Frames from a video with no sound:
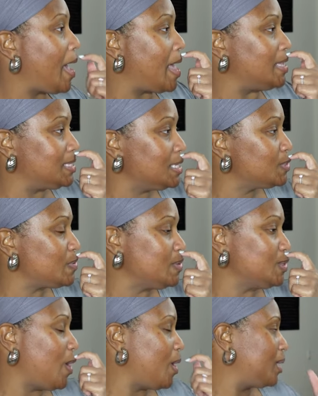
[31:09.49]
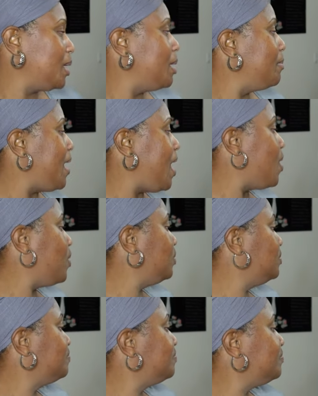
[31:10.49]
And since we were talking
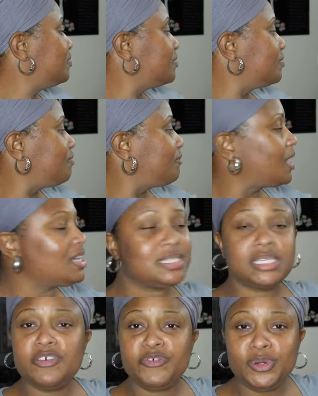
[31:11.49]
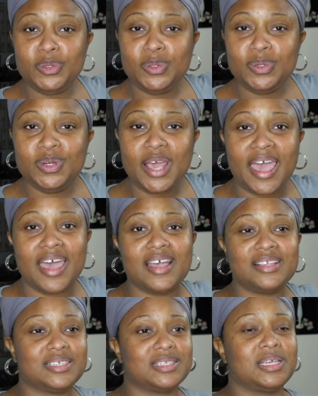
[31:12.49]
about seafood
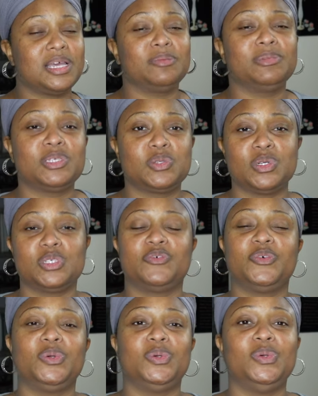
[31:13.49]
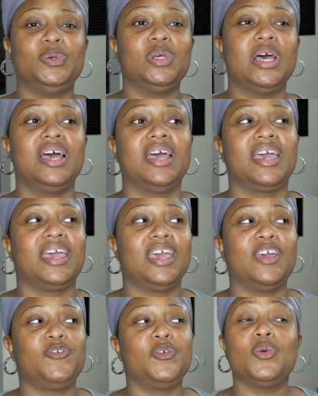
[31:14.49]
and sustainably sourced food,
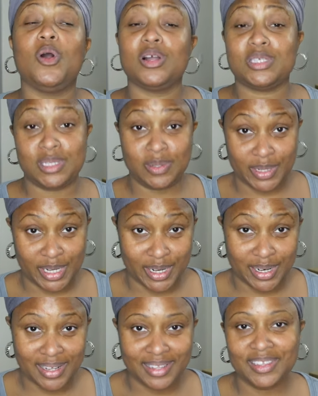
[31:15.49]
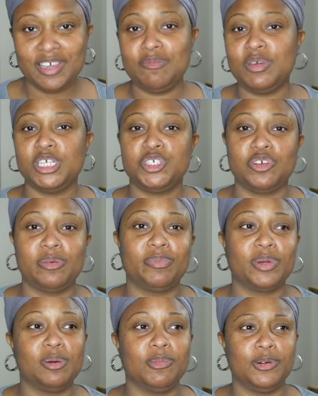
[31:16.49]
if you are still here, leave me a shrimp
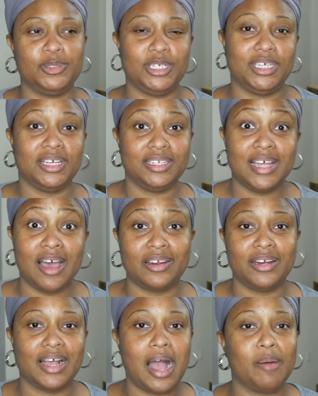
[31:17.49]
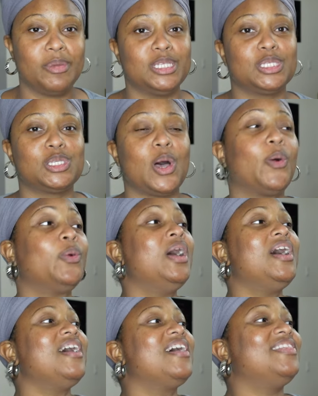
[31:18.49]
emoji down in the comments. So
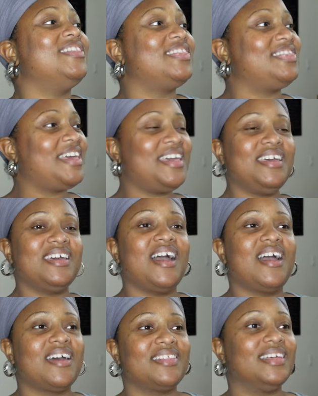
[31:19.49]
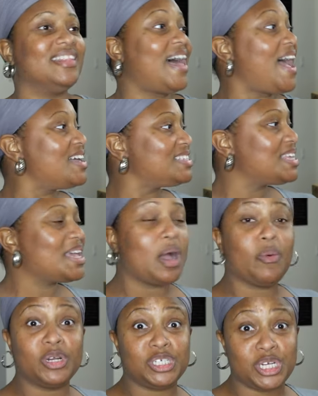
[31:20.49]
the thing, the last thing I
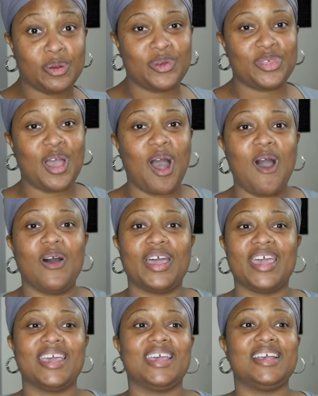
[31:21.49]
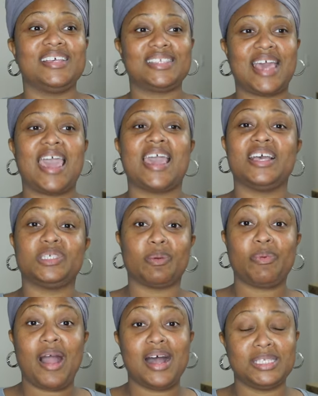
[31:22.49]
wanna share with y'all is a
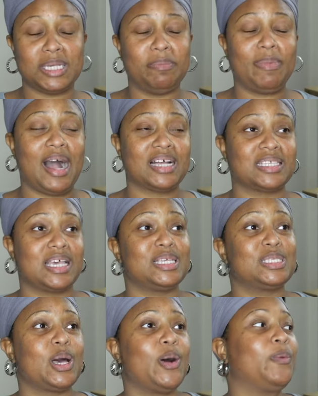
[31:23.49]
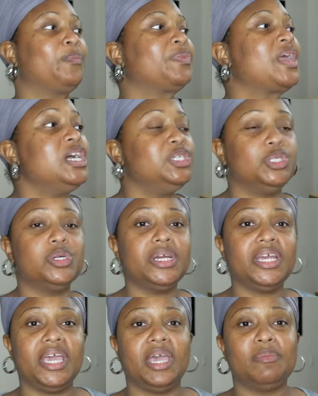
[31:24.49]
surprise unboxing. So
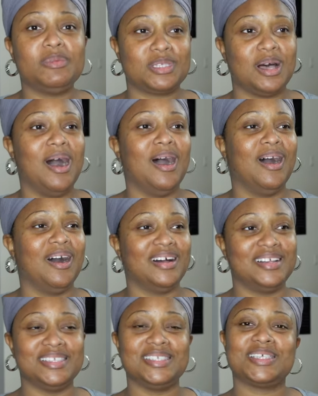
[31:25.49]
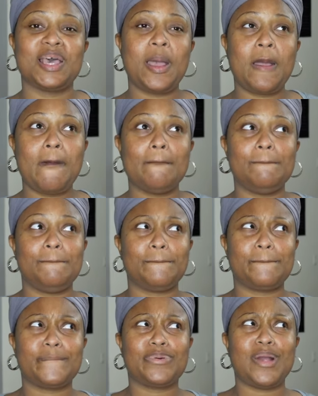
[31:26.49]
during Amazon's
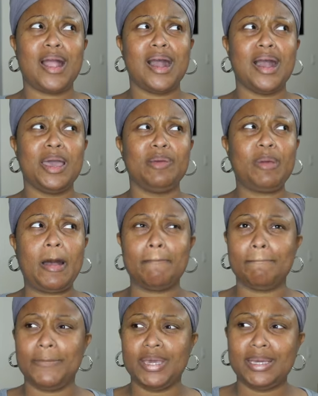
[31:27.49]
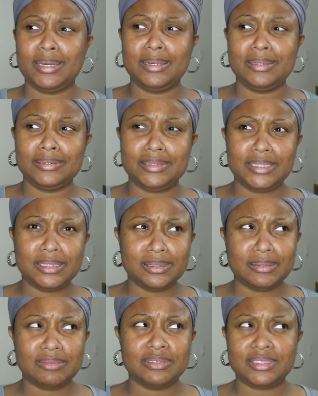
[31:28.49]
prime big
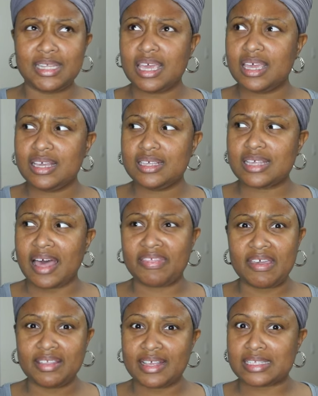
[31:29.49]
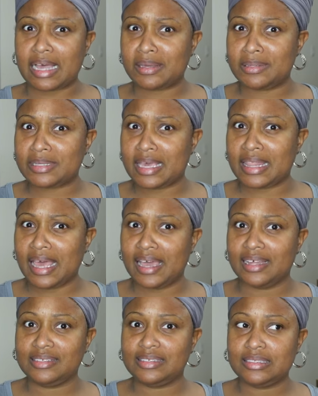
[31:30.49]
deal days. I think that's how you say
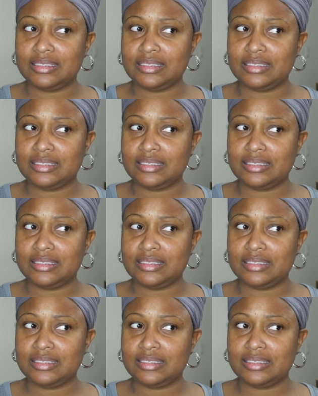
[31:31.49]
that.